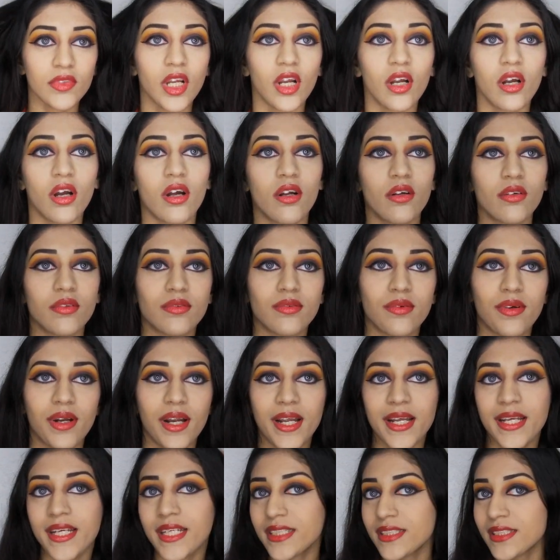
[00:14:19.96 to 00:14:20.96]

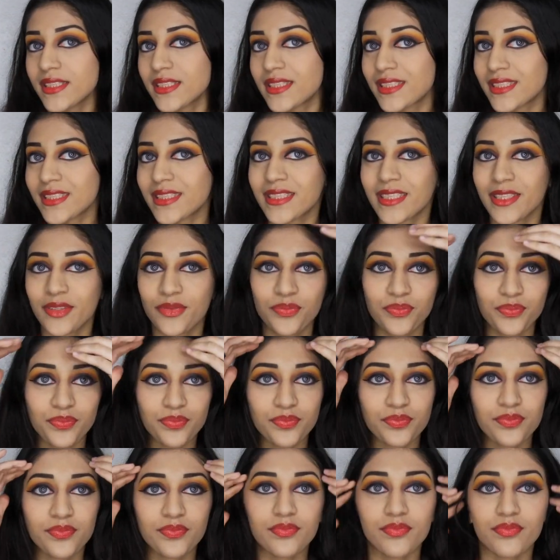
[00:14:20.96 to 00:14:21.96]
Alright,
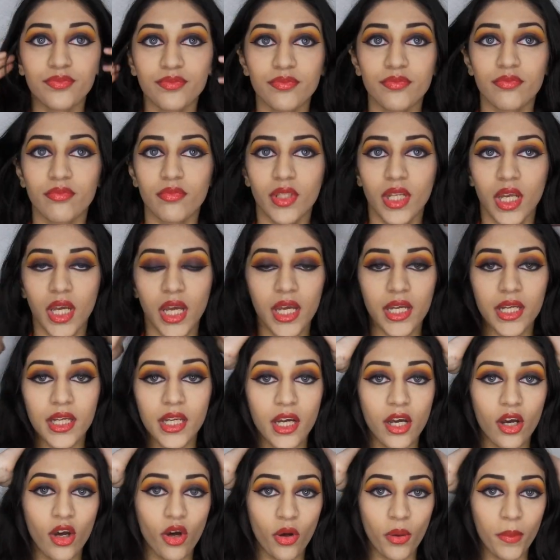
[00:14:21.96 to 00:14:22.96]
I
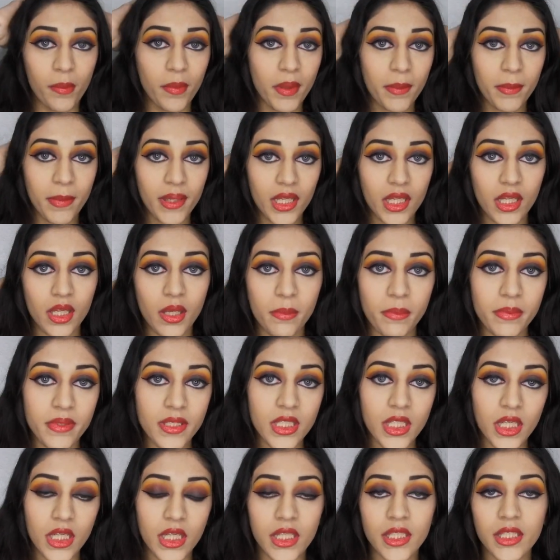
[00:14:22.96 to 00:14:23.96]
got all my makeup
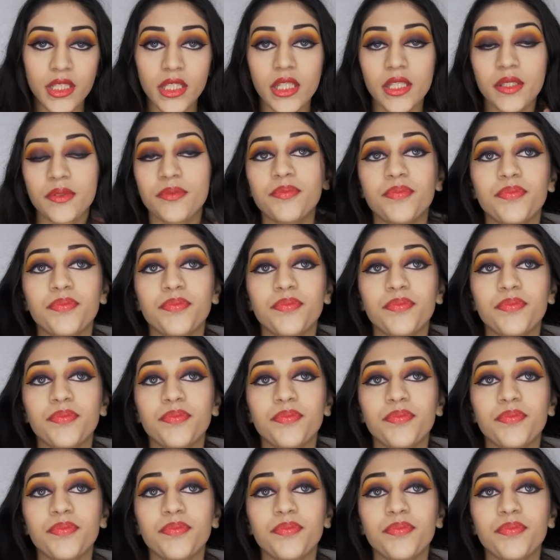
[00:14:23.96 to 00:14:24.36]
done.